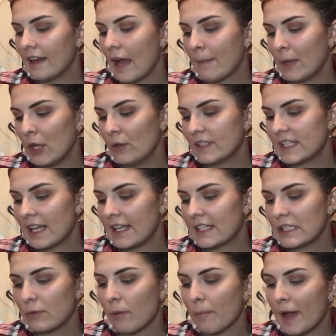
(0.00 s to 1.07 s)
that I'm using
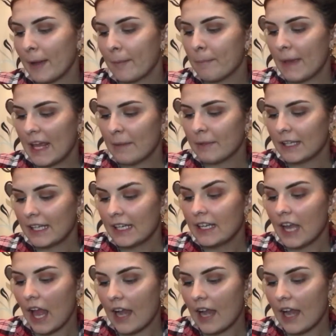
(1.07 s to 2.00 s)
is the one by Maybelline,